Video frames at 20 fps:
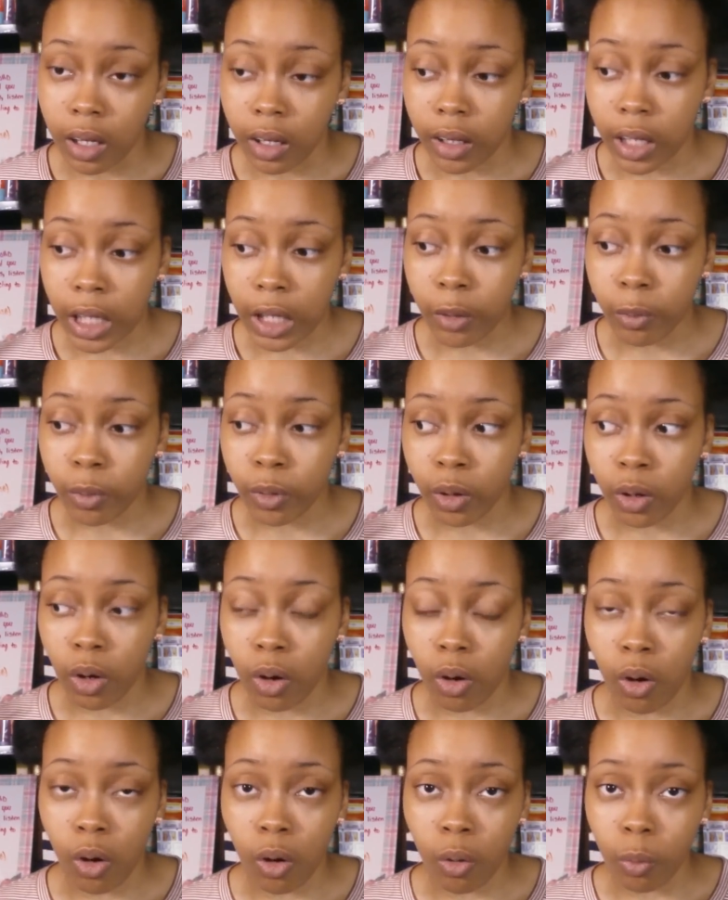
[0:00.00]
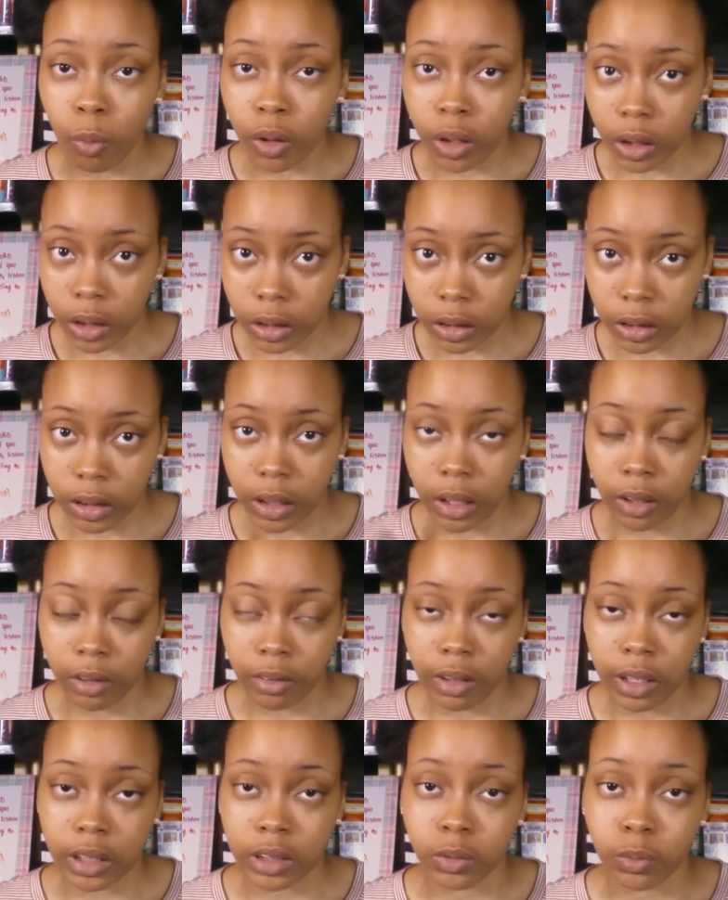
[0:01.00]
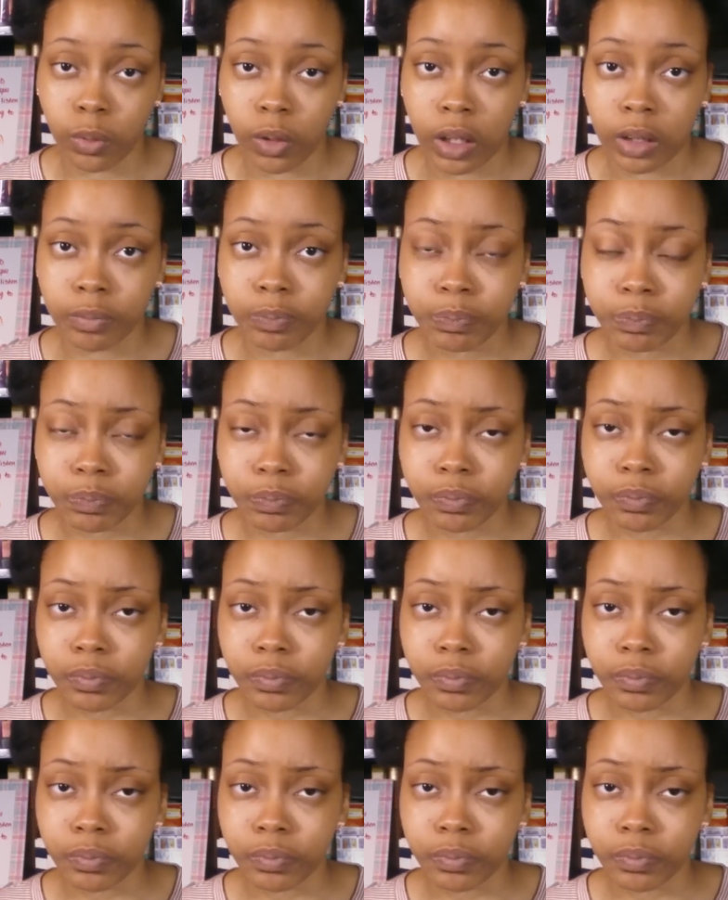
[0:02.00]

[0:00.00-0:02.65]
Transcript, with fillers: They were all working together as one.